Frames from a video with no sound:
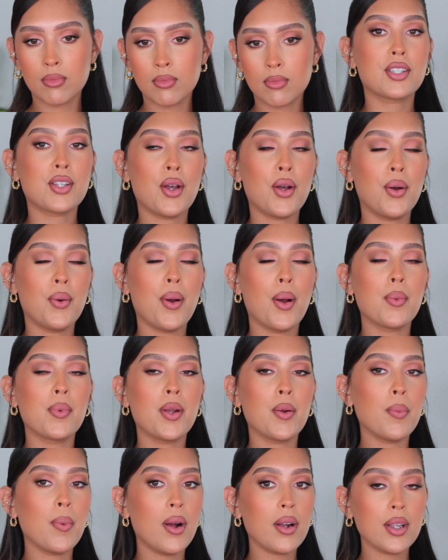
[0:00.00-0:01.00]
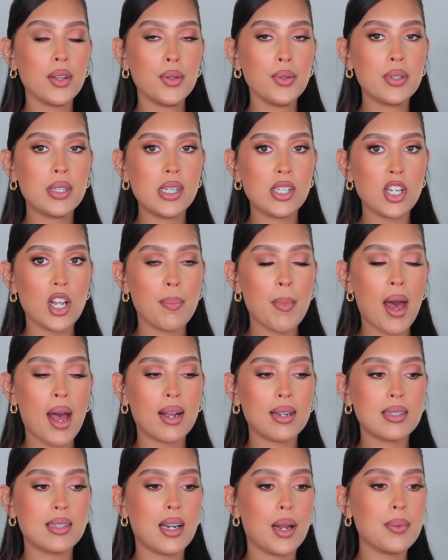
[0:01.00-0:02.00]
So we were walking through TJ
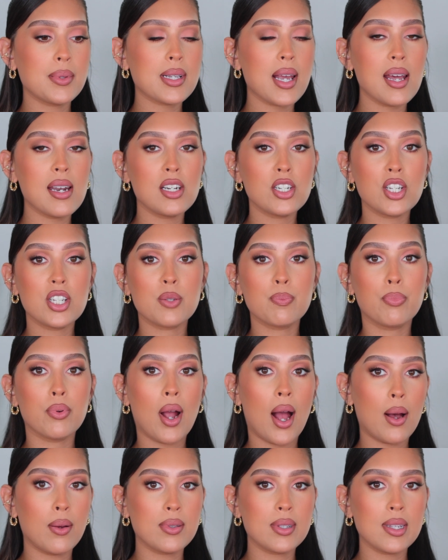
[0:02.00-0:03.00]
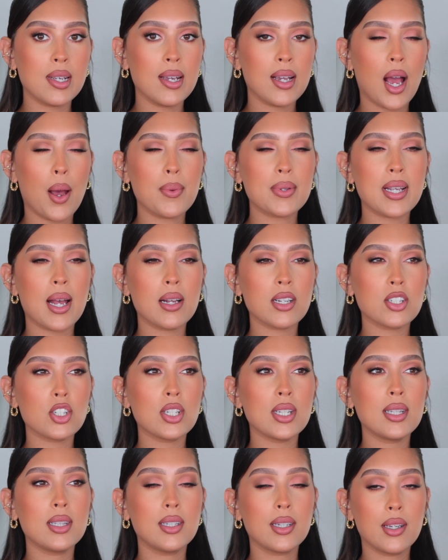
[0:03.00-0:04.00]
Maxx and I was kind of just browsing. I was
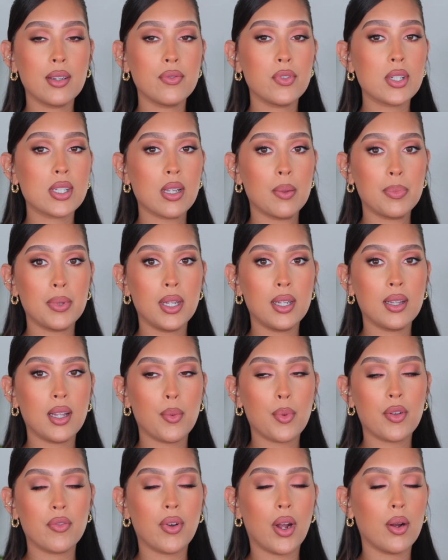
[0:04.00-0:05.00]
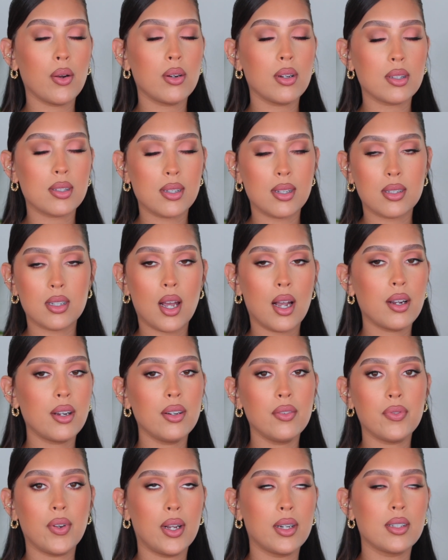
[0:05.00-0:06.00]
actually looking for something that went viral on TikTok.
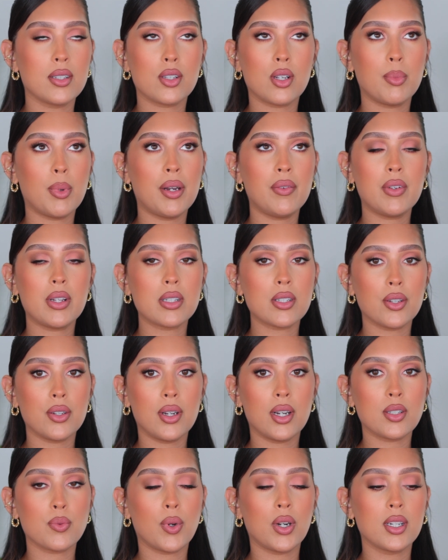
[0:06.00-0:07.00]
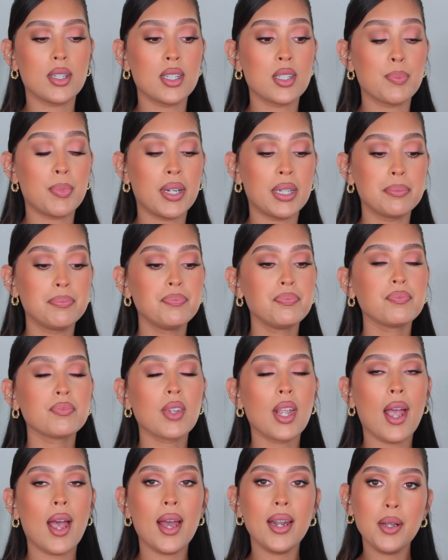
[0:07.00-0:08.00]
Couldn't find it, so I'm not even gonna tell you guys what it is. But
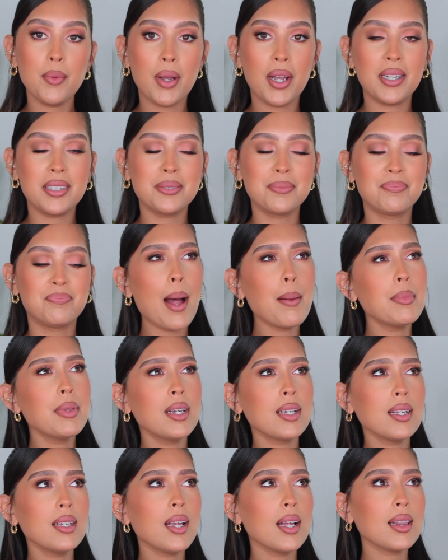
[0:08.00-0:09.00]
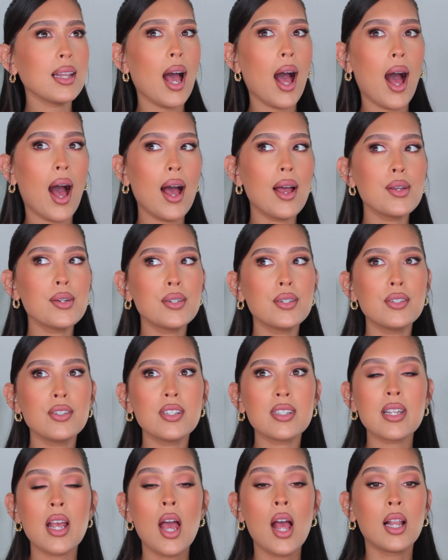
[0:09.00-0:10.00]
Anyways, I'm looking at the aisles.